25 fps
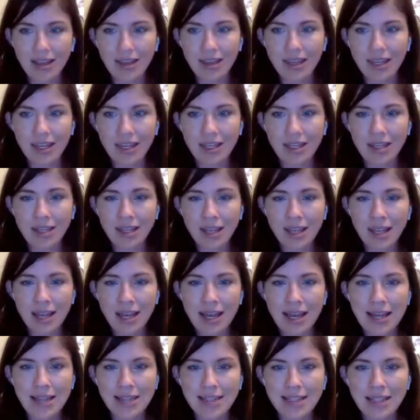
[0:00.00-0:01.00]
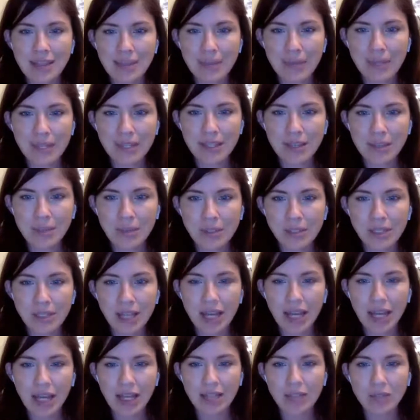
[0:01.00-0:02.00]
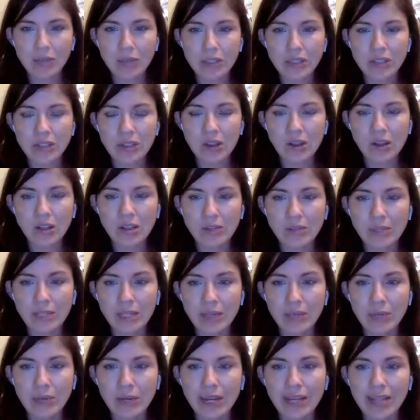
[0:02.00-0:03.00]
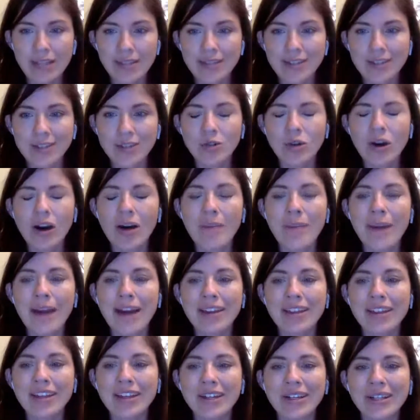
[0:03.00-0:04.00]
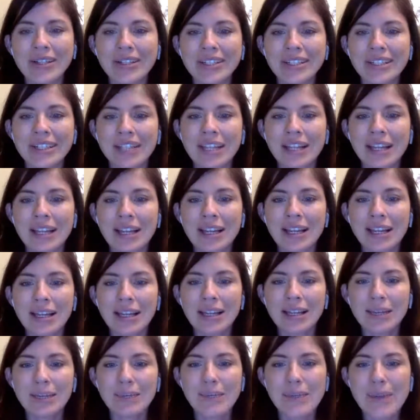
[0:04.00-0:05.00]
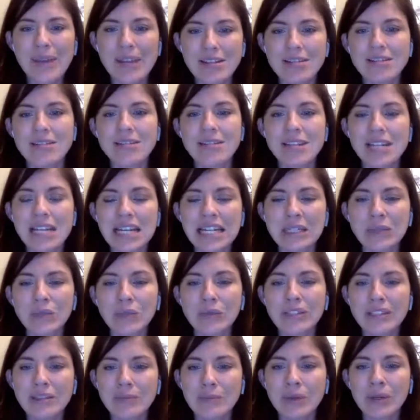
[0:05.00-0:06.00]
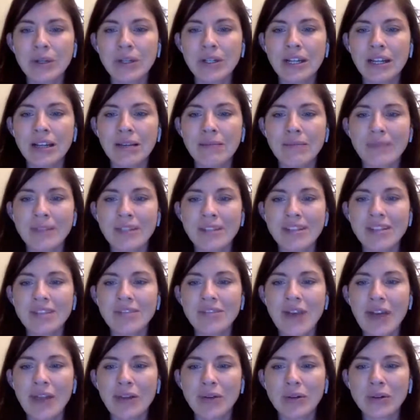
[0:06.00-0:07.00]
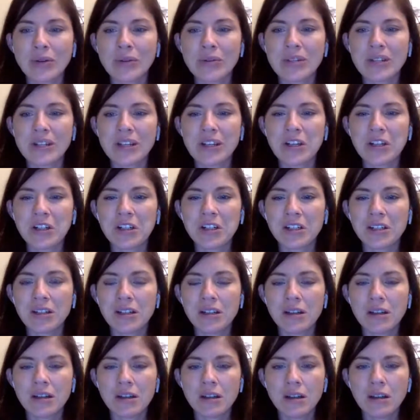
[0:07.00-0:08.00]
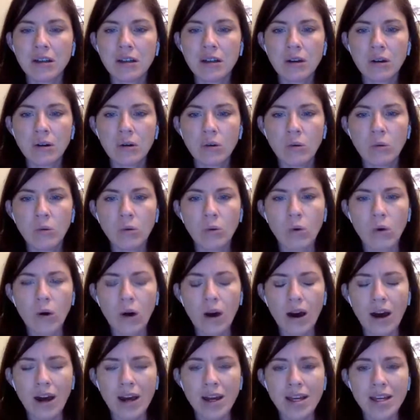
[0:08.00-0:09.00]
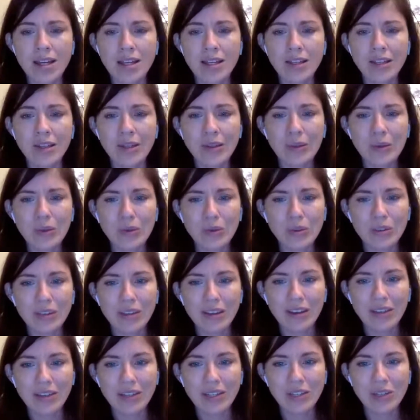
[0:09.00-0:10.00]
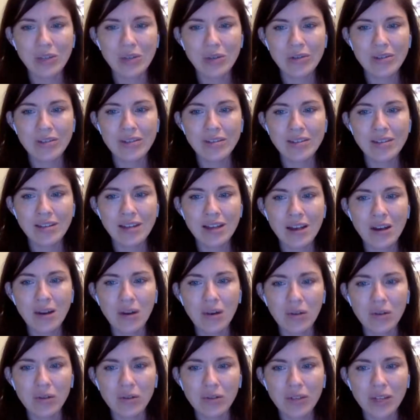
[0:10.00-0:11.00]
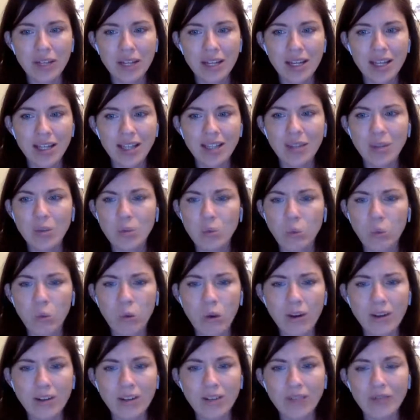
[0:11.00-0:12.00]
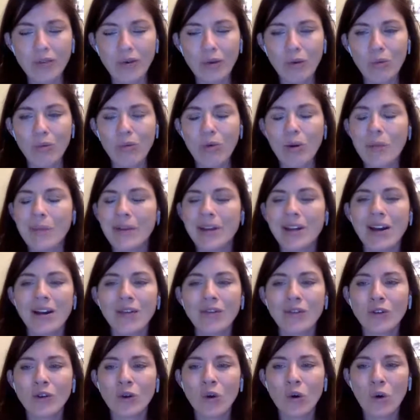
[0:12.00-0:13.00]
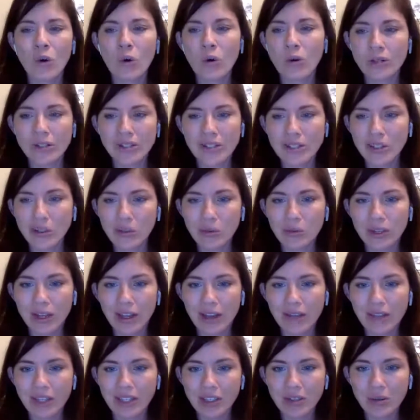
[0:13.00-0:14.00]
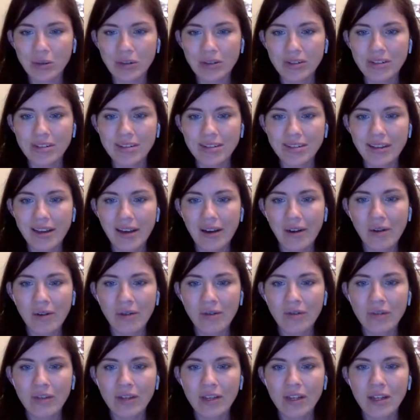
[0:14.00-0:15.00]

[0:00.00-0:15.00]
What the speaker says: Then, as the episcopal hand was solemnly raised to draw back the curtain, he bent and whispered in Mrs. Fetherell's ear. Why, you gave it yourself. You wonderful woman, of course you gave it yourself.